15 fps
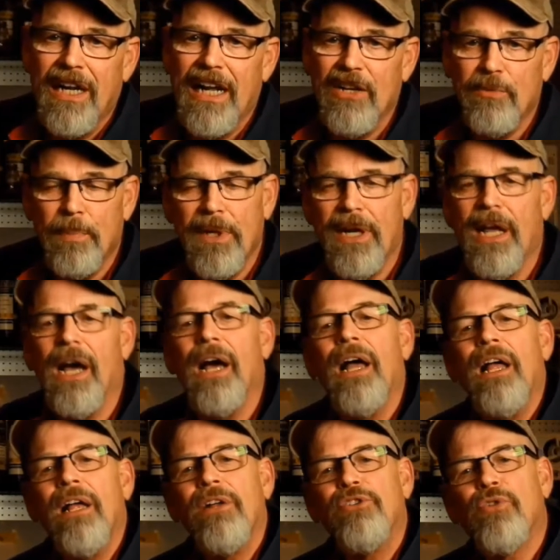has been
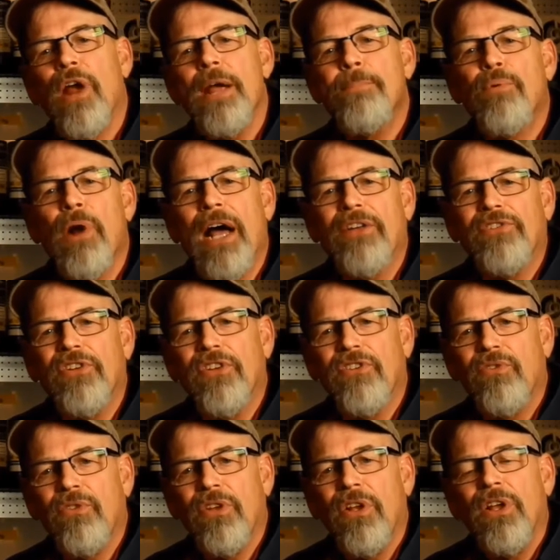tray
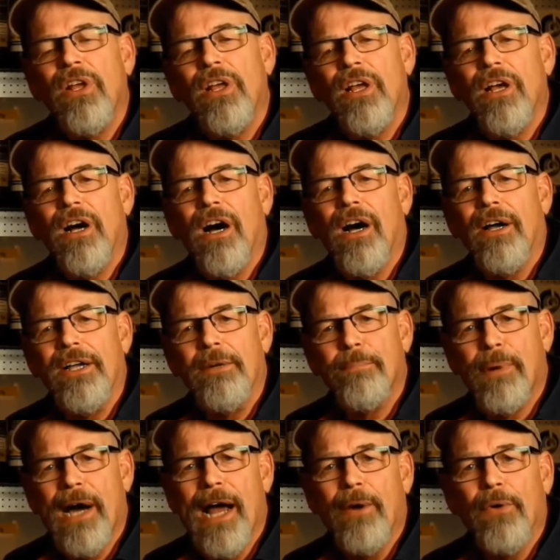processed in
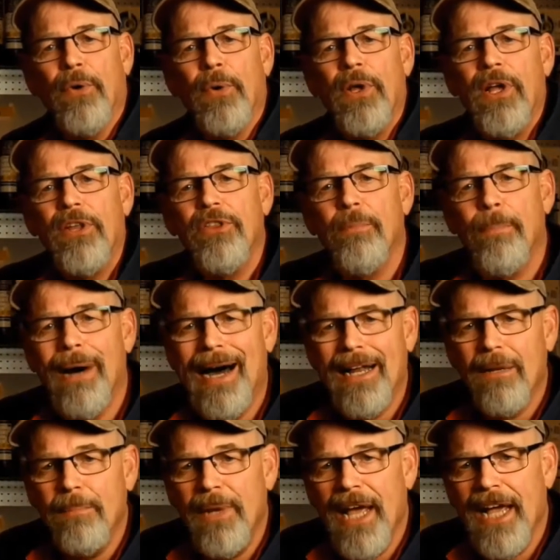Pyro. The
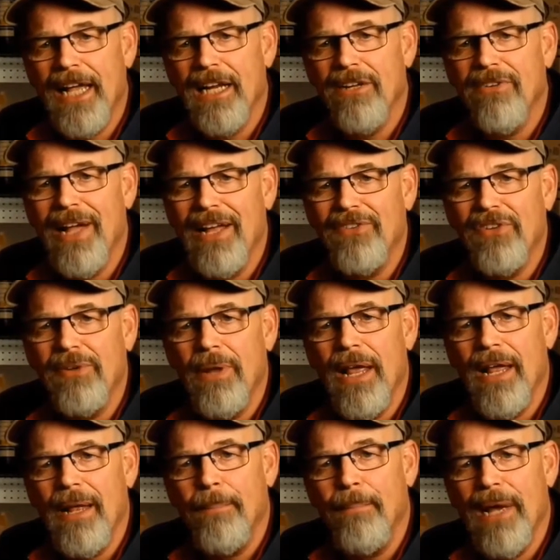bottom negative has a
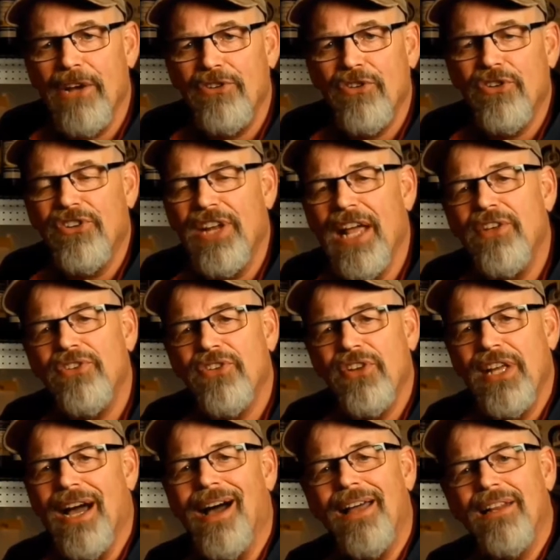measured
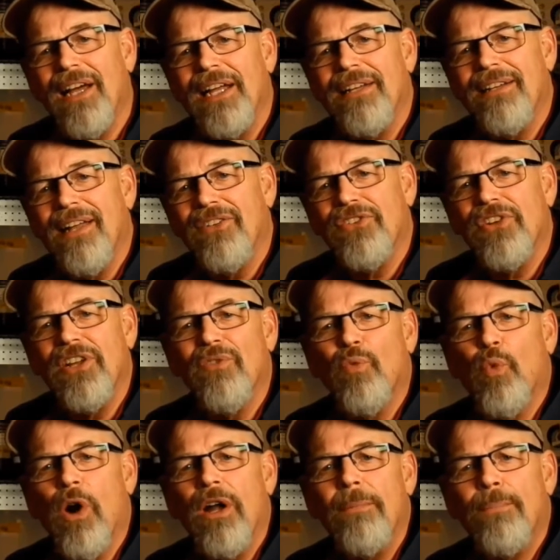density, highlight density of
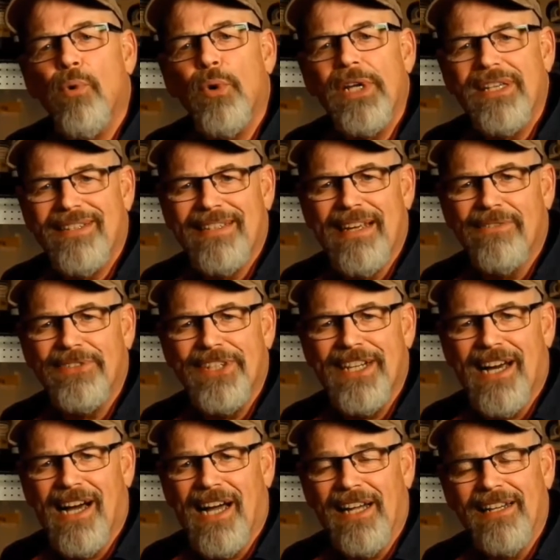
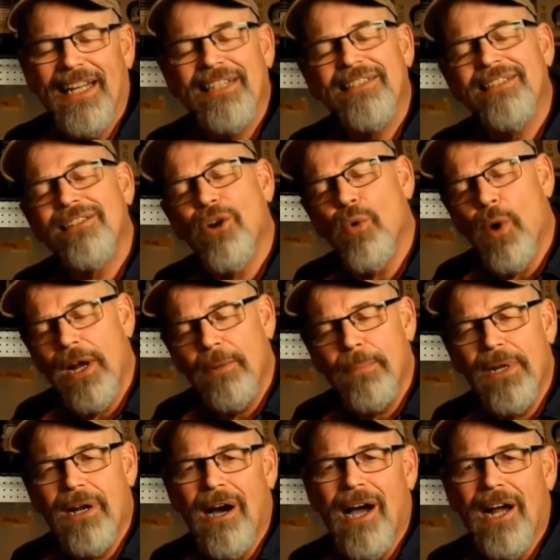1.79. That's quite a
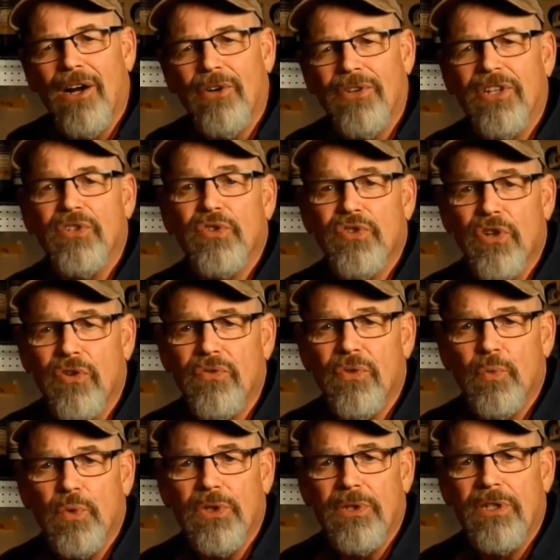bit higher than
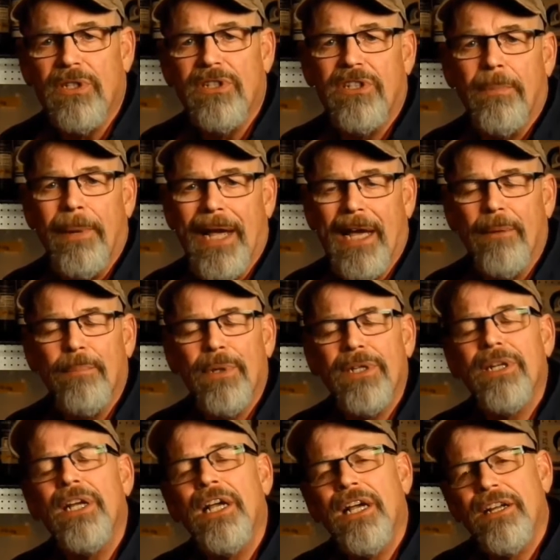Silverwood demand,
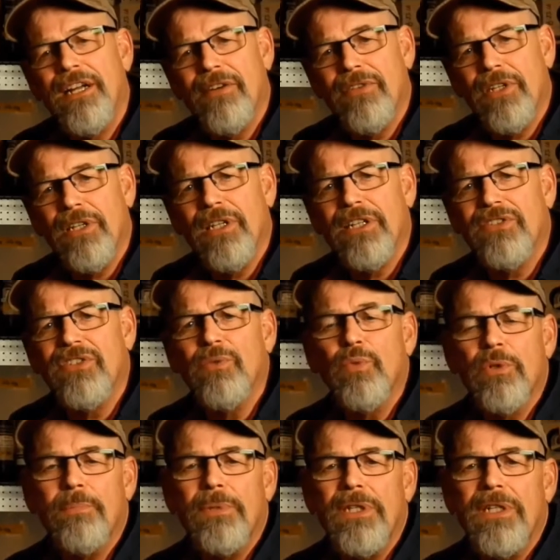but nevertheless it
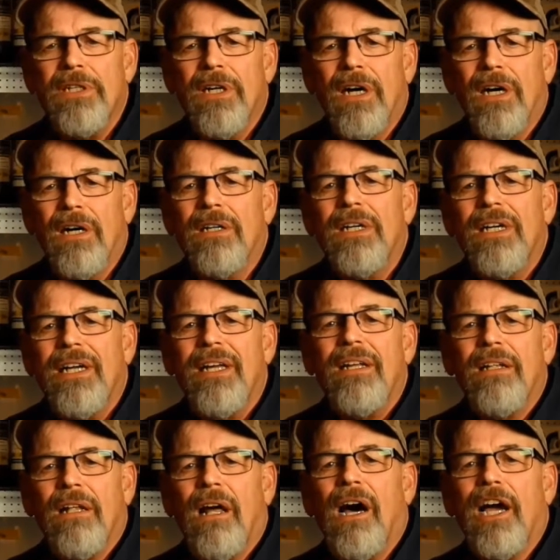would be
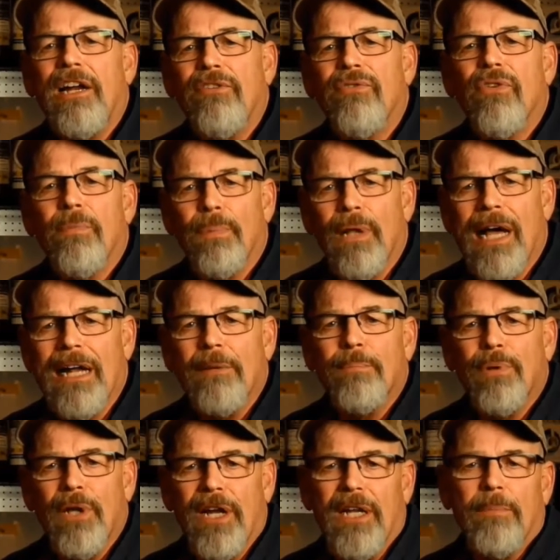in line for a platinum
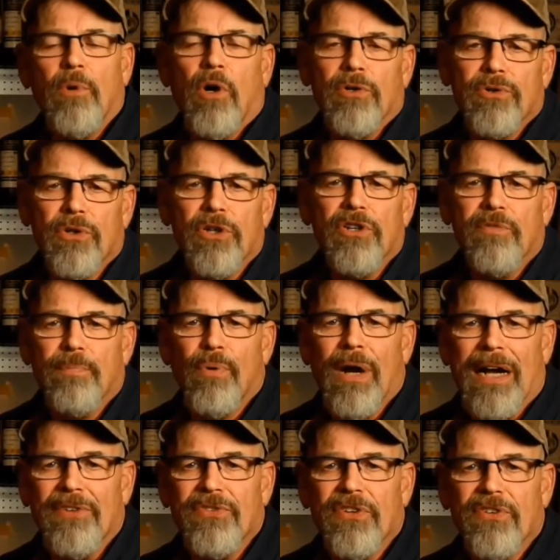palladium alternative
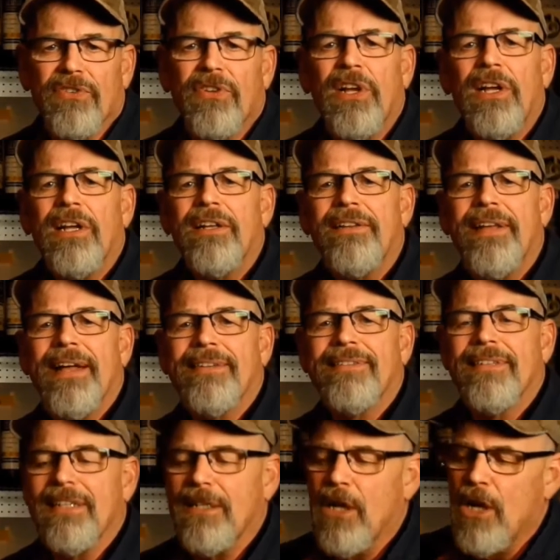process
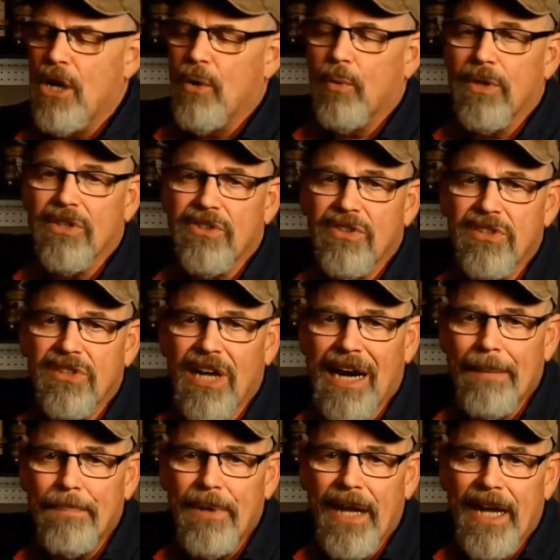density. Whereas the
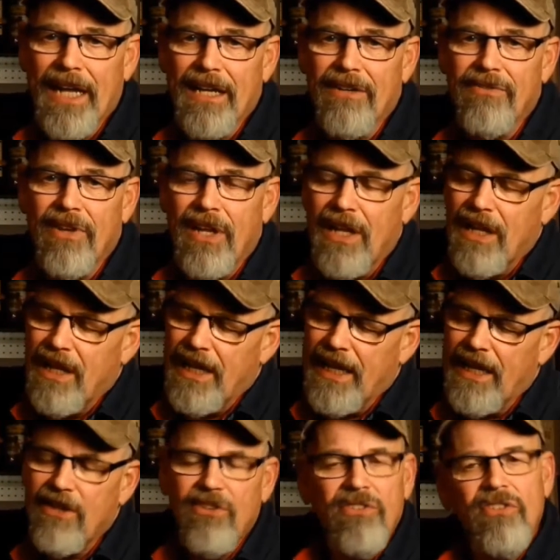top negative,
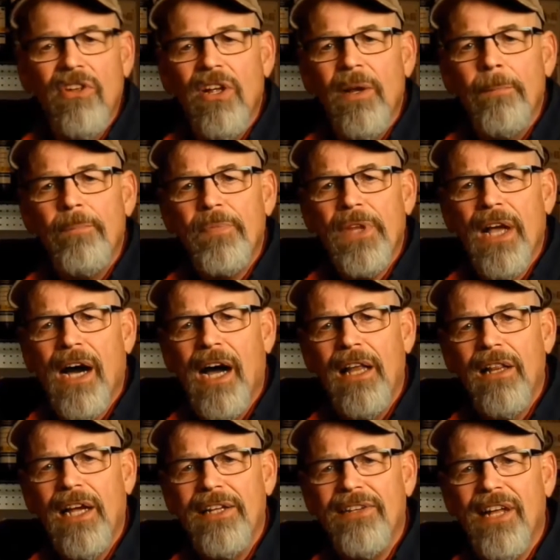its
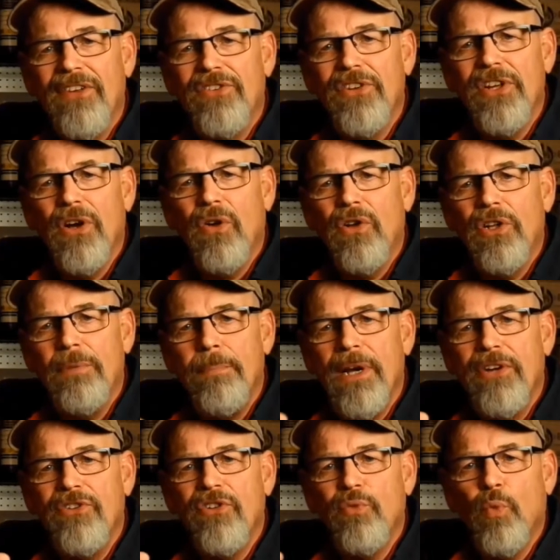highlight density only
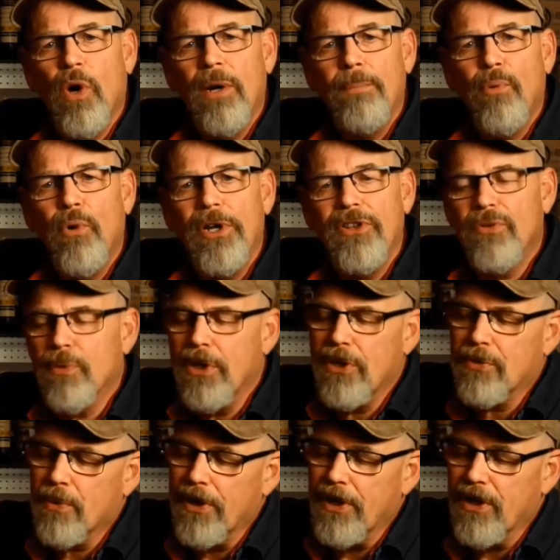measures
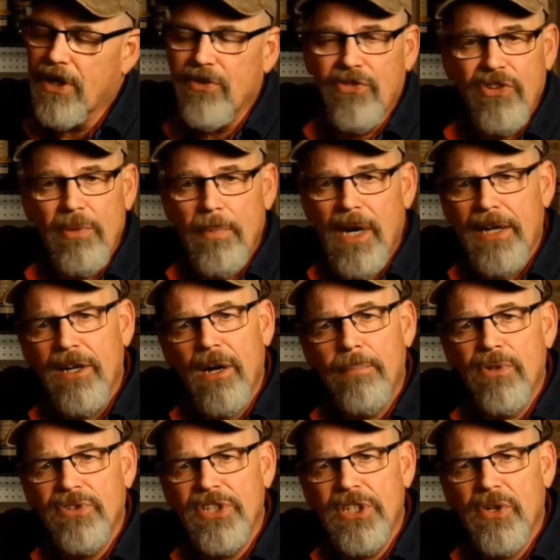1.33. You can see my
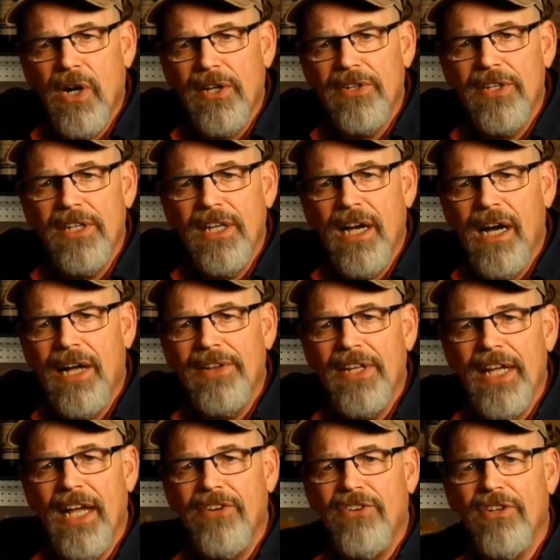numbers here on
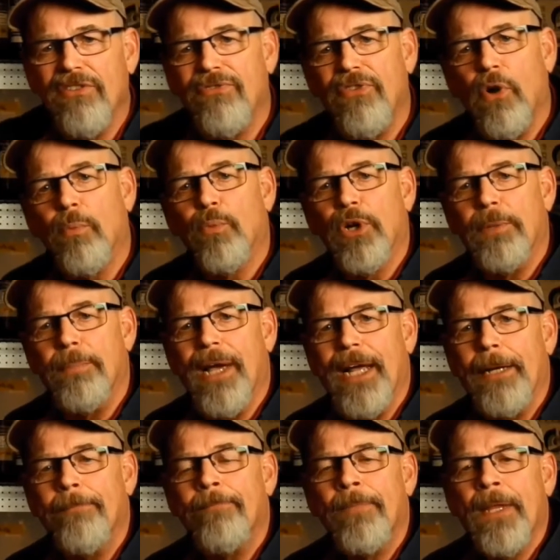the edge of the film
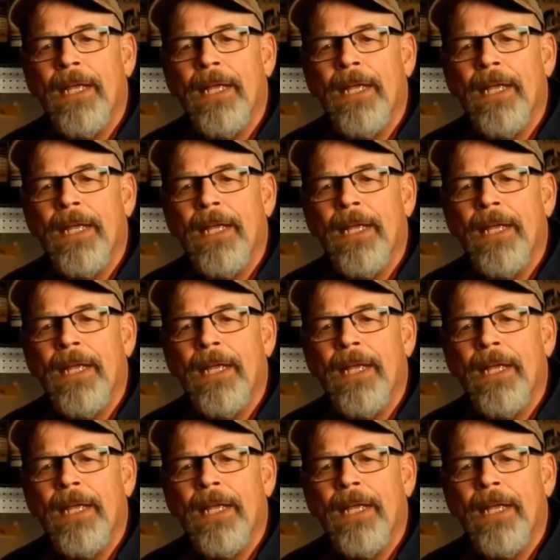rebate.